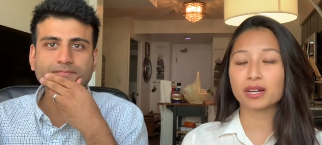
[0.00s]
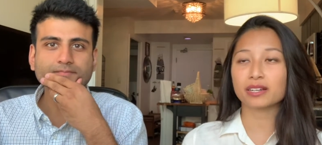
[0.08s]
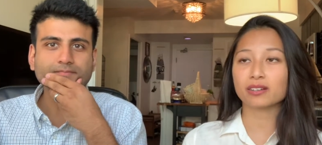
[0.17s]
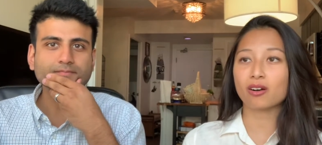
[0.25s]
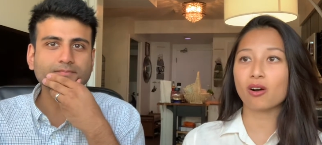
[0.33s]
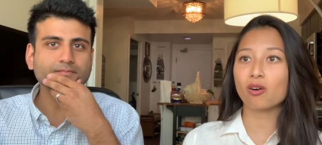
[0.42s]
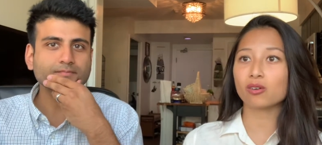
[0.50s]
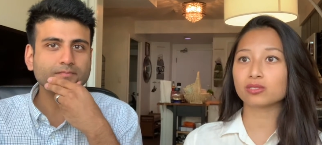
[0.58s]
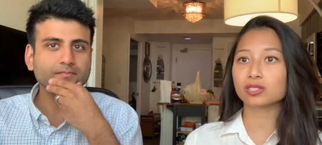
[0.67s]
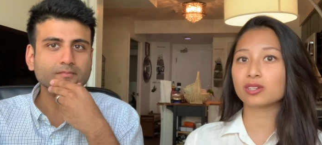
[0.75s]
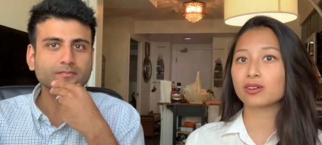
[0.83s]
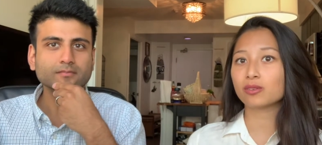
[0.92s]
Speaker 1: but
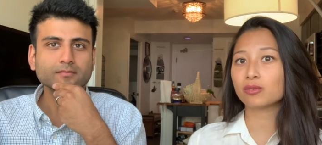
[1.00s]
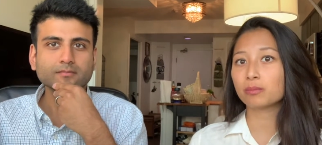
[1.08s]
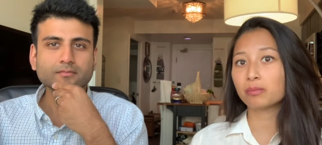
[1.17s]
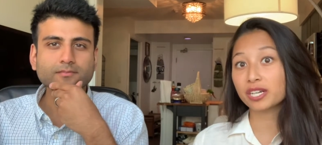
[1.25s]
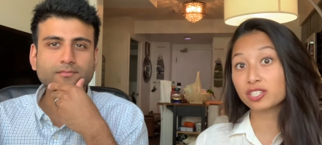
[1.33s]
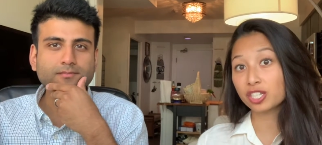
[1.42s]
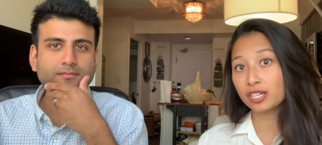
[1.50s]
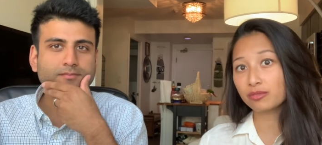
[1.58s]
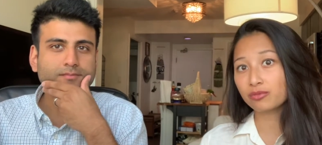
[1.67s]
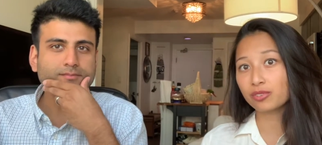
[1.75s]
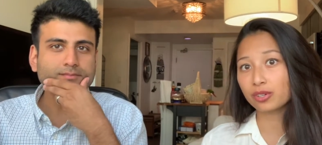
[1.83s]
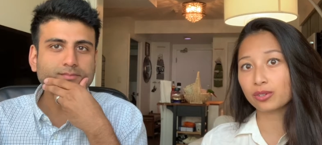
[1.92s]
also budget
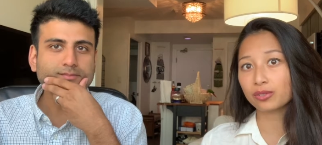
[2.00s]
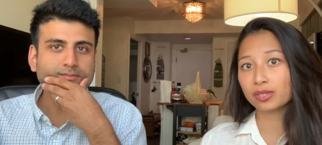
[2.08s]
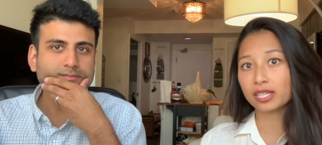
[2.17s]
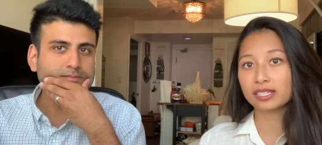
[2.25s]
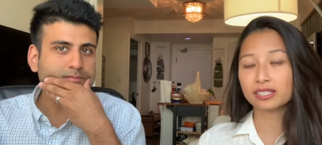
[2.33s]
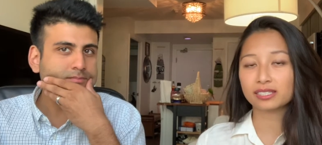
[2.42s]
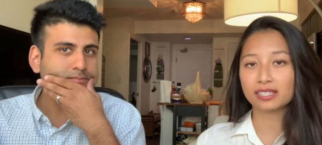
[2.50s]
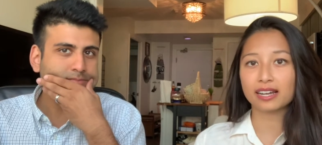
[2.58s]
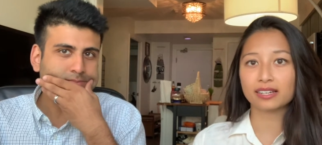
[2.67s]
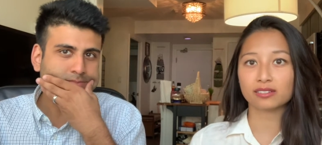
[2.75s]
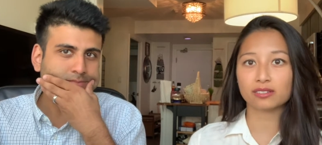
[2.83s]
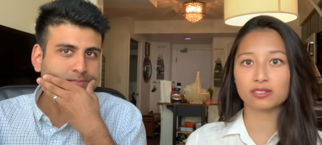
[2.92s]
for things
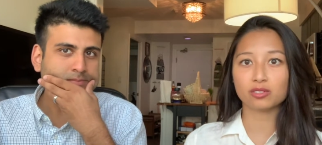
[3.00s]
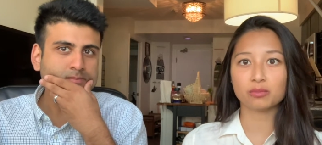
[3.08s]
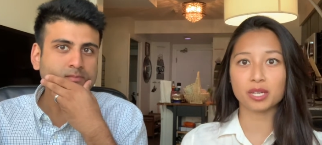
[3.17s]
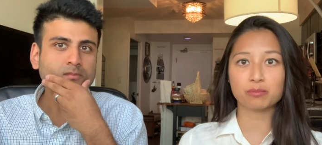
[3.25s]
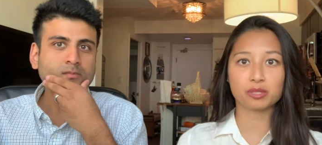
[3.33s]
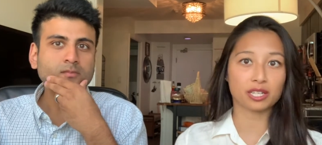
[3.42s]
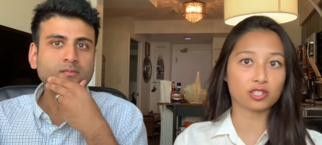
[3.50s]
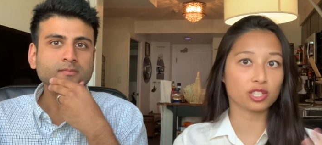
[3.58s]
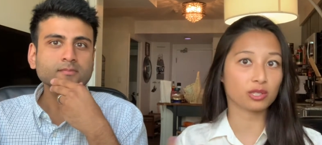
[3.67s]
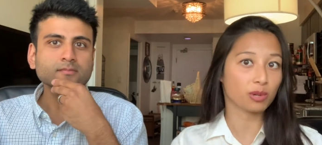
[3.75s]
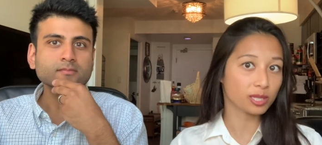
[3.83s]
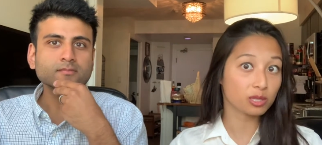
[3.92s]
that you may
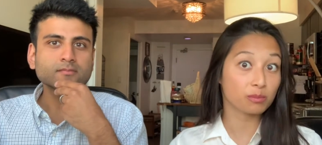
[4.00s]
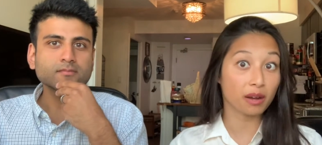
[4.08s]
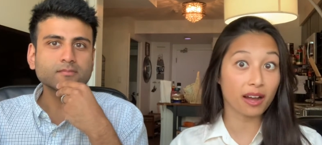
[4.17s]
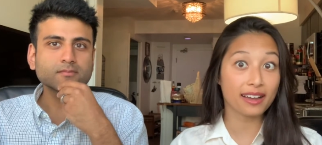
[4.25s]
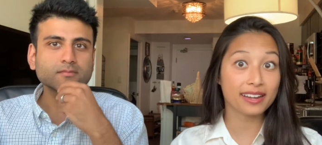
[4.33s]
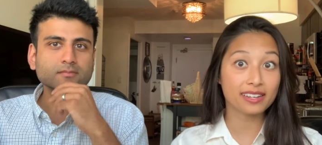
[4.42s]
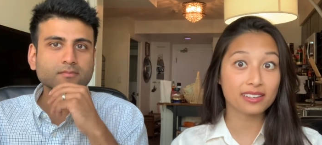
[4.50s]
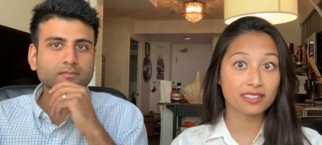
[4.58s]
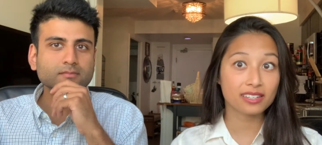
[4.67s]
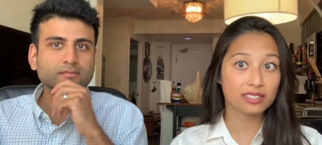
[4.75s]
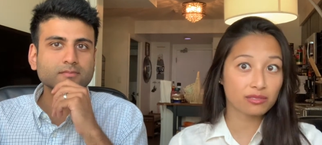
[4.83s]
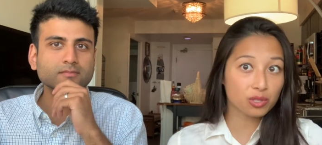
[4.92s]
potentially want to buy
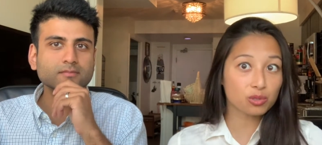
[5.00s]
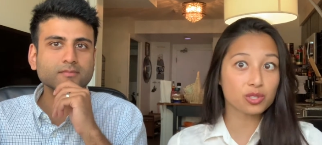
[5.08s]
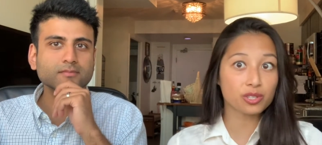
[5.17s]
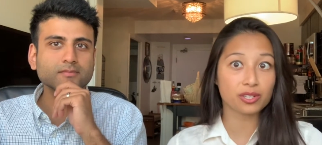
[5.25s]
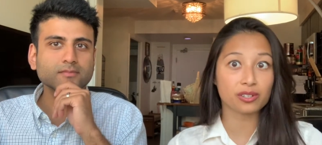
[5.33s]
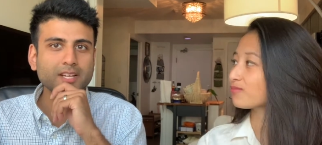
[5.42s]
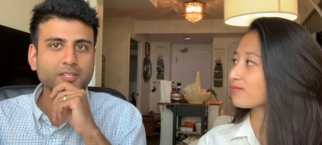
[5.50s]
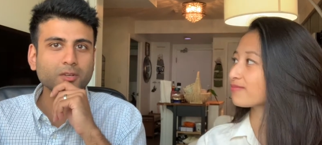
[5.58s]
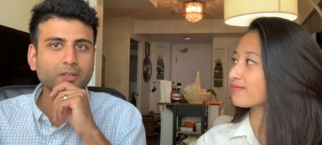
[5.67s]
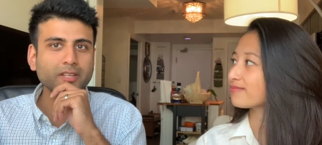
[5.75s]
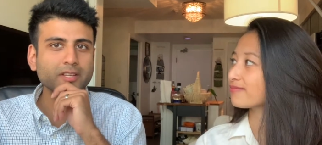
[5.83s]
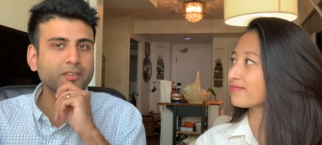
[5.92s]
in the future.
Speaker 2: I
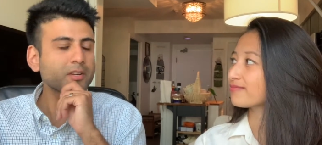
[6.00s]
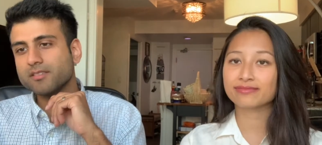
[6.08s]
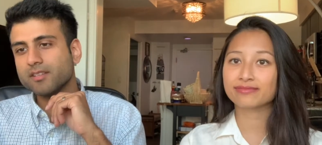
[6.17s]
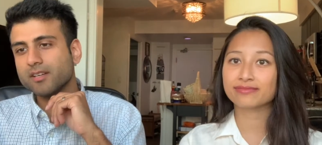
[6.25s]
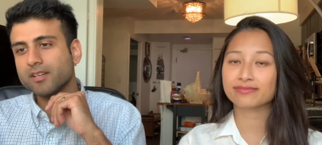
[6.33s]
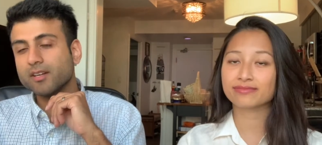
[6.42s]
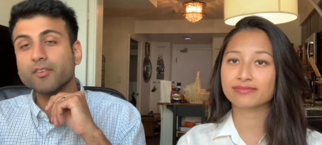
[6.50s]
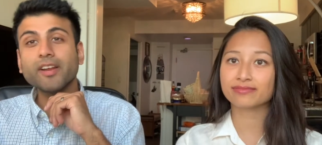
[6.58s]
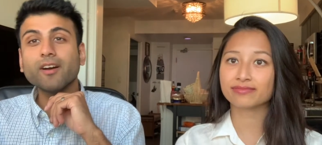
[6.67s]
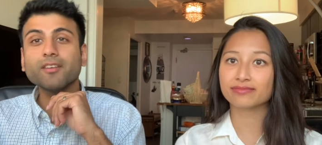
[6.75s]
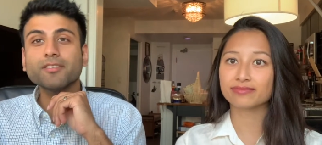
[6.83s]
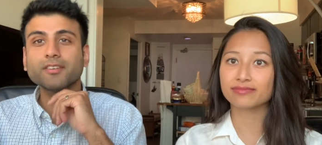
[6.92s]
totally agree. It's a
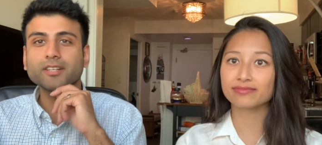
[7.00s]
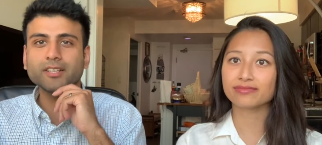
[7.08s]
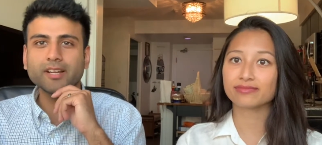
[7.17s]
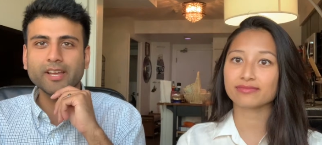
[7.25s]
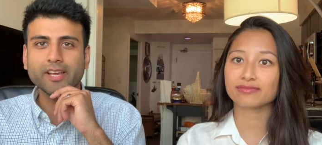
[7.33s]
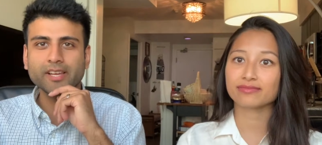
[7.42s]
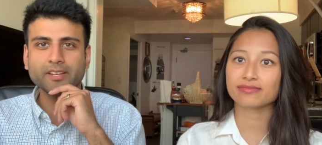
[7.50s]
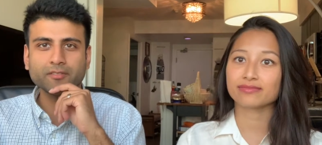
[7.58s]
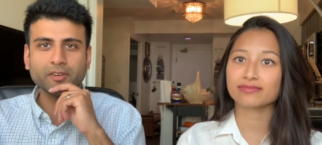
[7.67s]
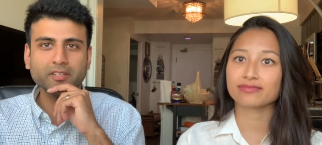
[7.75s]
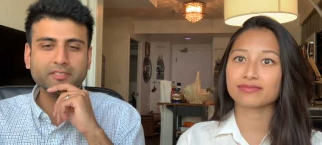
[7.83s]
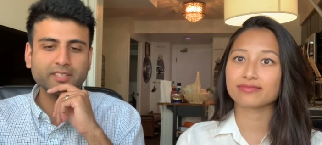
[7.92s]
great author and
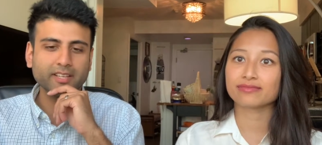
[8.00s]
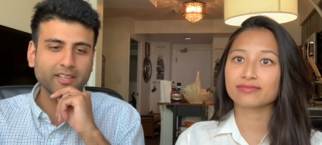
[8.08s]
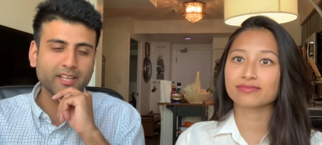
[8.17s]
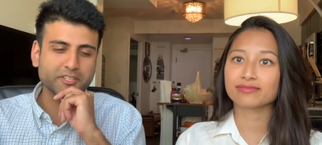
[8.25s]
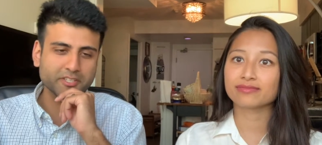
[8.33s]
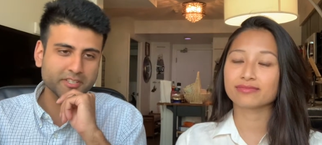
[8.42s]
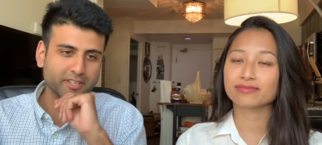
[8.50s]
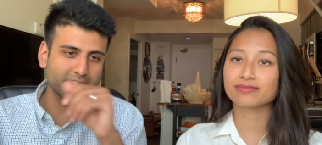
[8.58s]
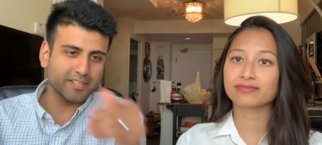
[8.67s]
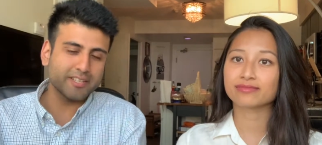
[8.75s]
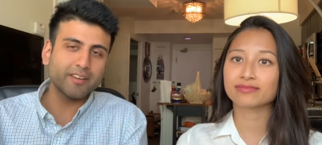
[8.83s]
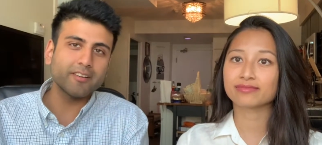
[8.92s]
real estate legend,
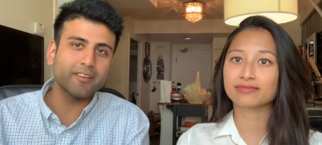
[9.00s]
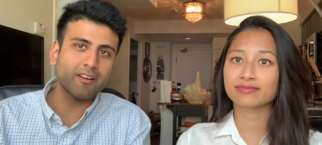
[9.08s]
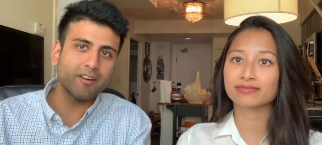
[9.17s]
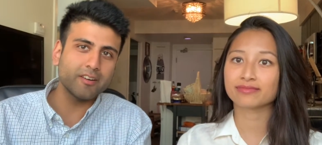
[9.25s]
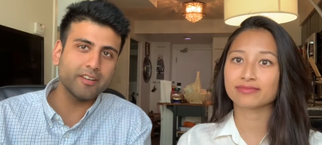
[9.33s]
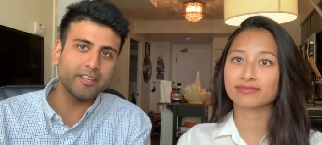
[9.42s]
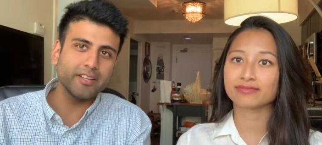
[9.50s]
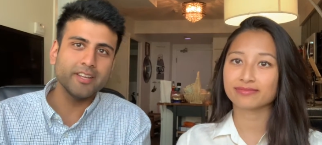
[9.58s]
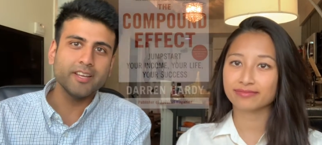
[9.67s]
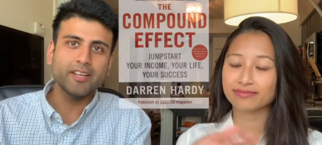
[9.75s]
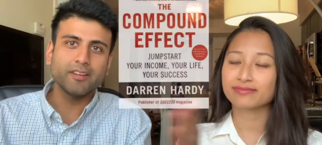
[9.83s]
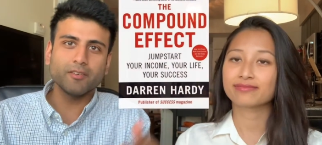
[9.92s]
Darren Hardy,
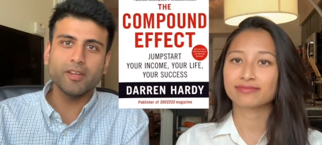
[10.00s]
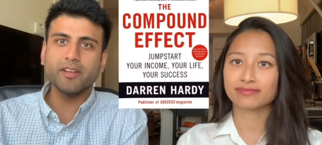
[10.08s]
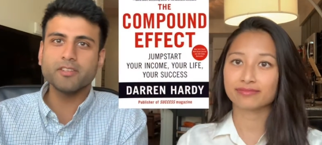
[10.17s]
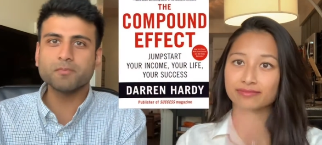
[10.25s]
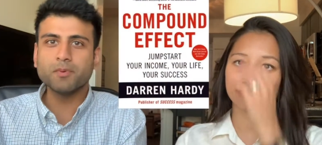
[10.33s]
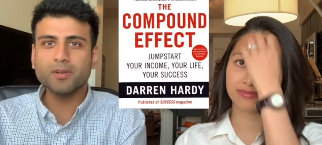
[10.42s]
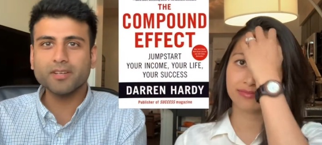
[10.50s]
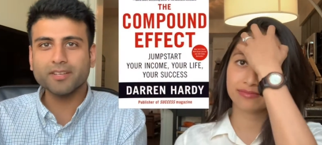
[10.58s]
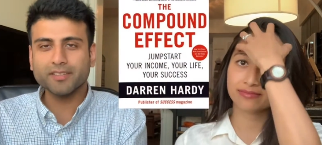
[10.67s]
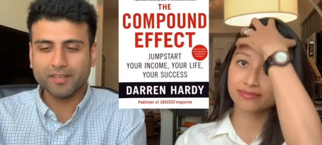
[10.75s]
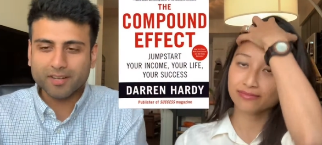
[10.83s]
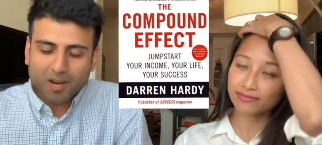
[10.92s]
in his book,
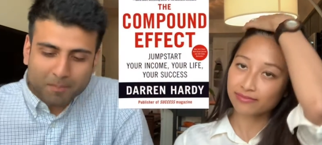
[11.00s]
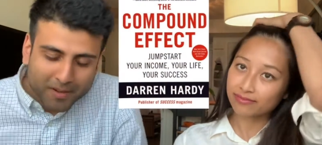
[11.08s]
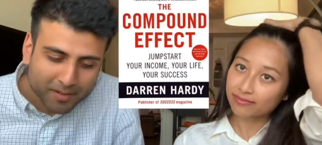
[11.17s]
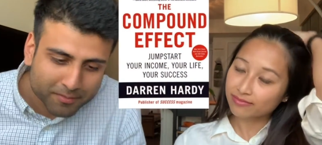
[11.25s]
The Compound